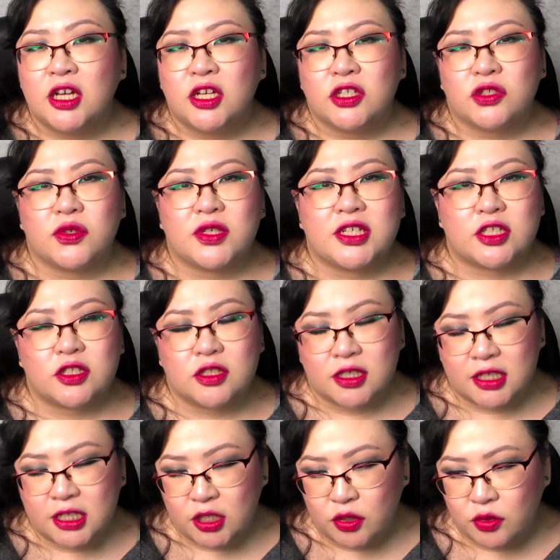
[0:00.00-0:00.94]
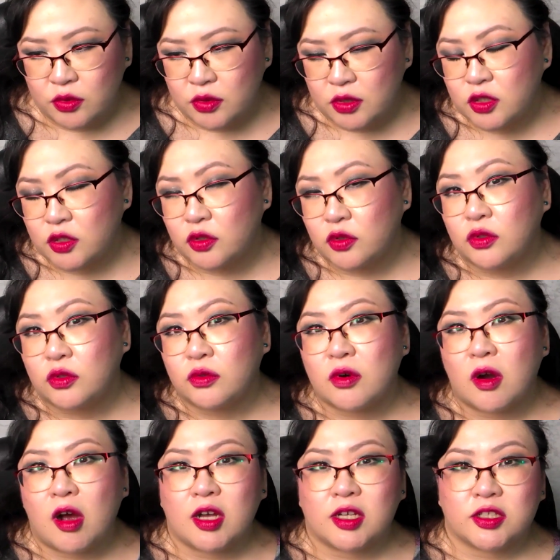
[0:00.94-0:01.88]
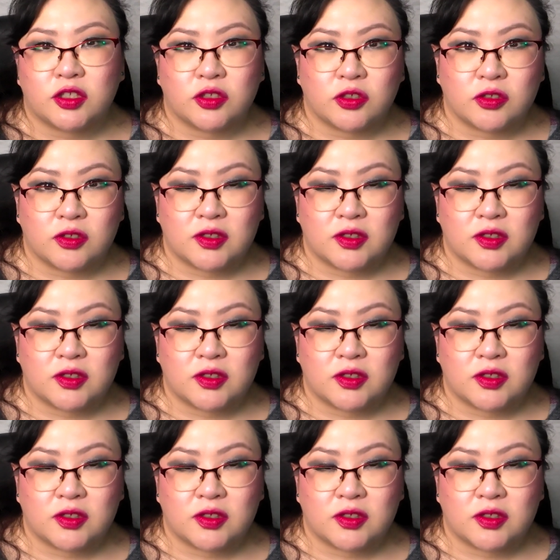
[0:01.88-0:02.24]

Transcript: So he's looking through the school roster